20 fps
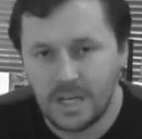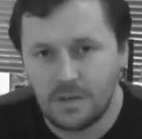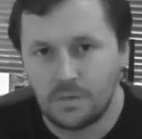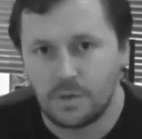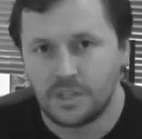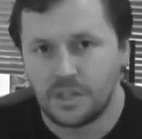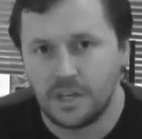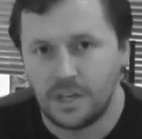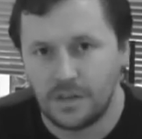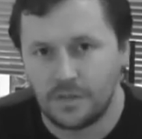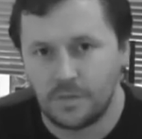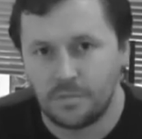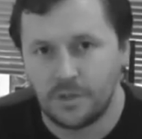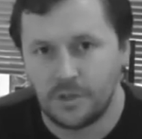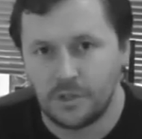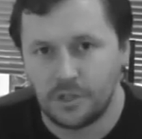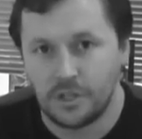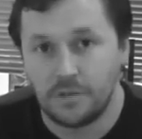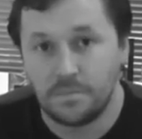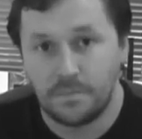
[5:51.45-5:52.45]
retired from
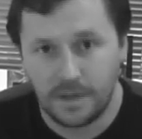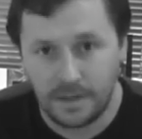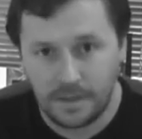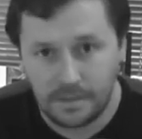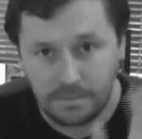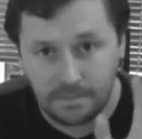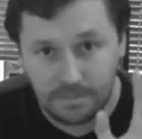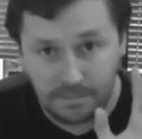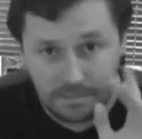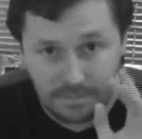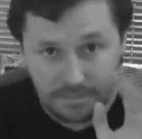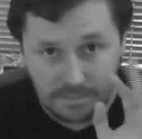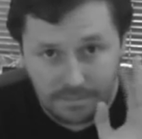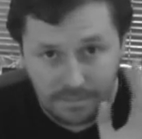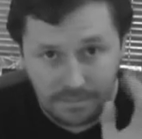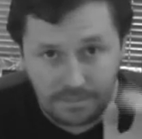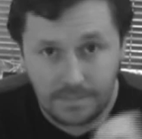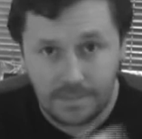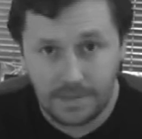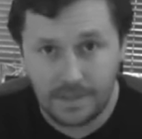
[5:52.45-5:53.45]
YouTube, but
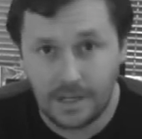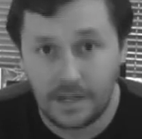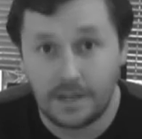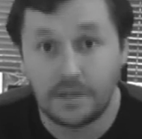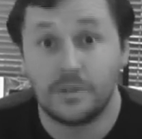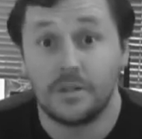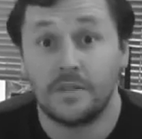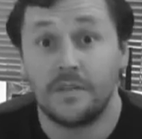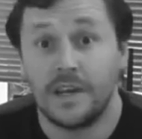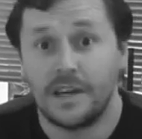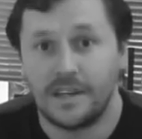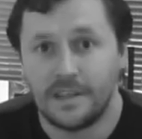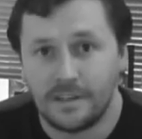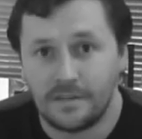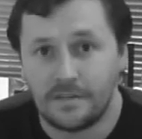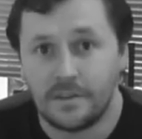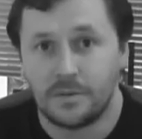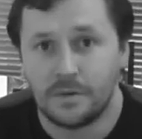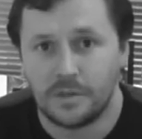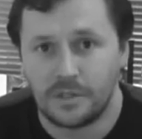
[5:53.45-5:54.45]
hello Savannah,
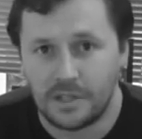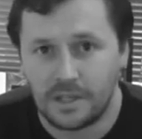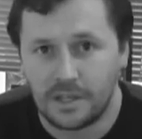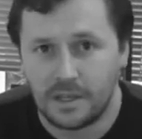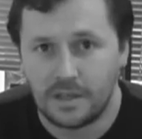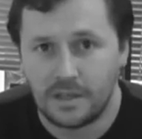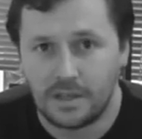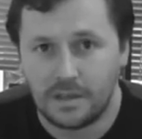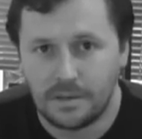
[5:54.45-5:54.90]
if you're watching.